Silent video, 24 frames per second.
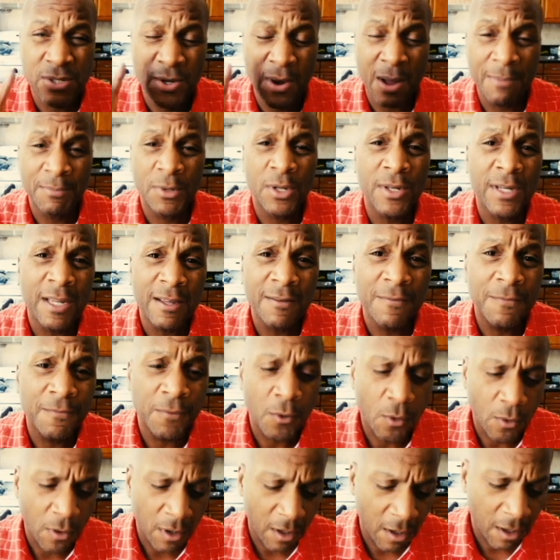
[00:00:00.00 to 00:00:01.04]
So I'm looking
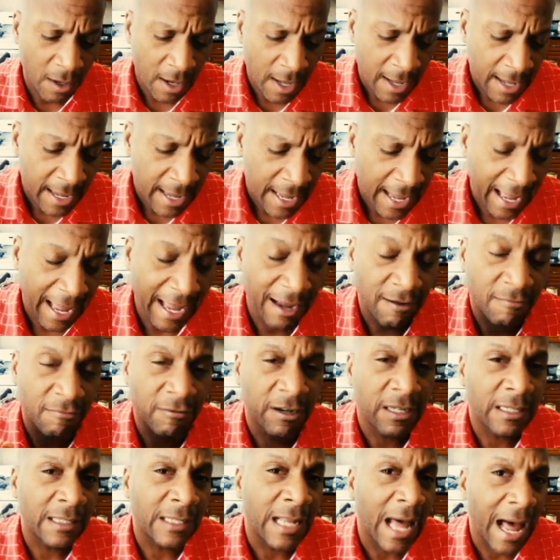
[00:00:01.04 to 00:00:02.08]
for a
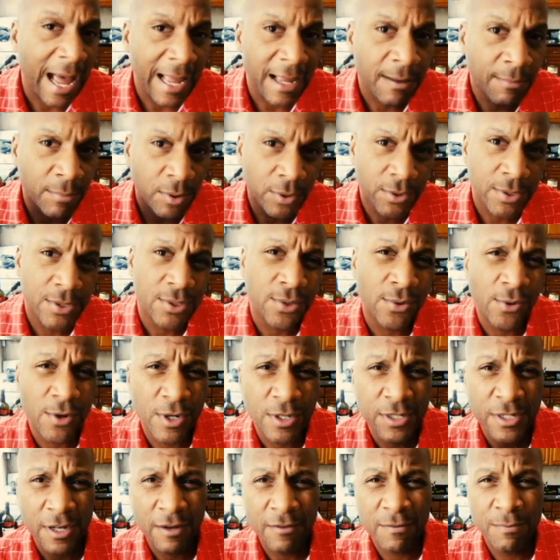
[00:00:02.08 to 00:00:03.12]
reliable
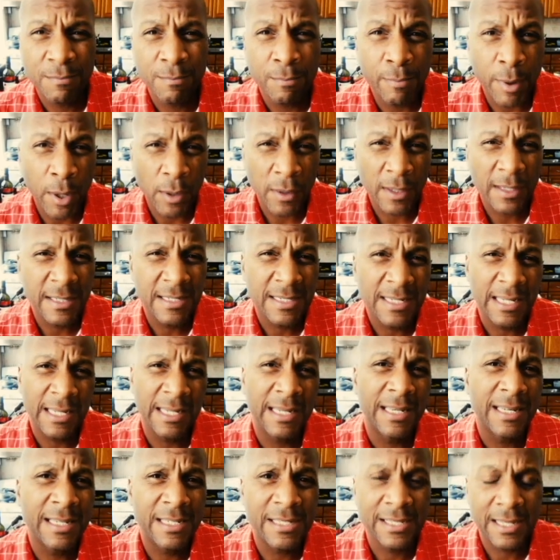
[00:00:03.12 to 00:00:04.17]
source of bulk
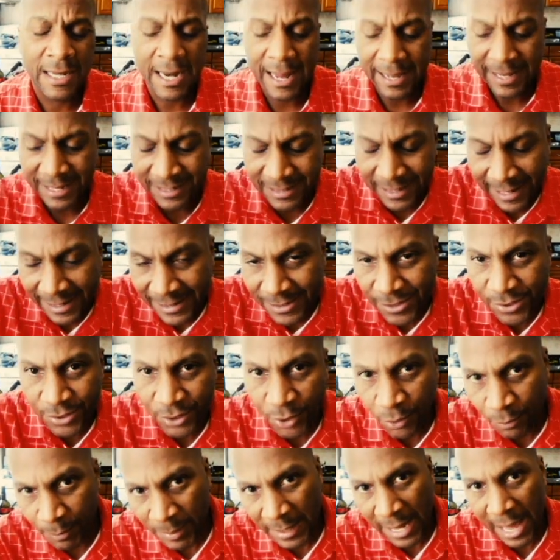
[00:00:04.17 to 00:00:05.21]
teas that I can like
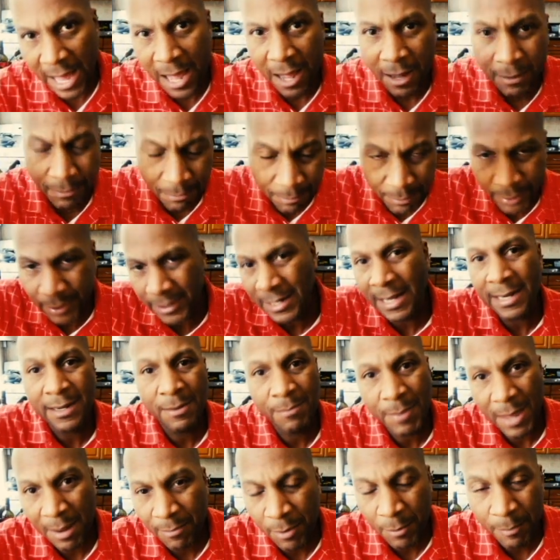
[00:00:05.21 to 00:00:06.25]
scoop it out and put in a
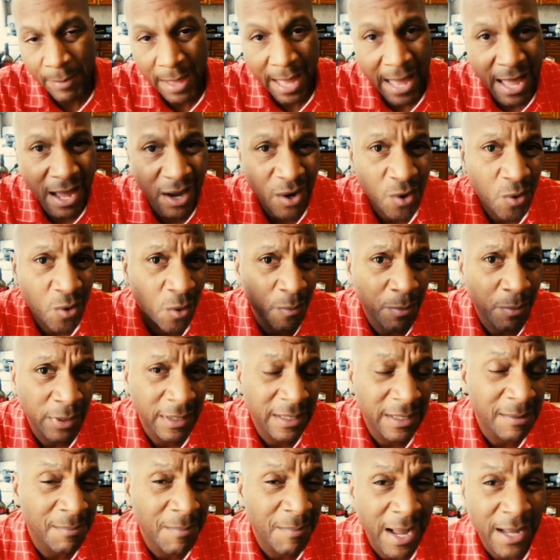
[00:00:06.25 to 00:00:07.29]
paper bag or put
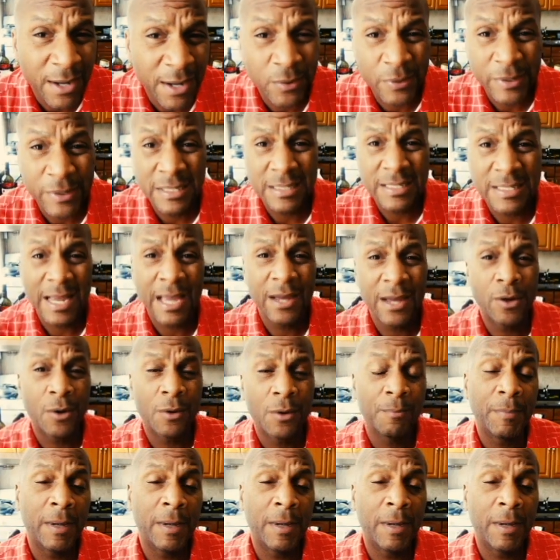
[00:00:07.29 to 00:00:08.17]
it in my own container.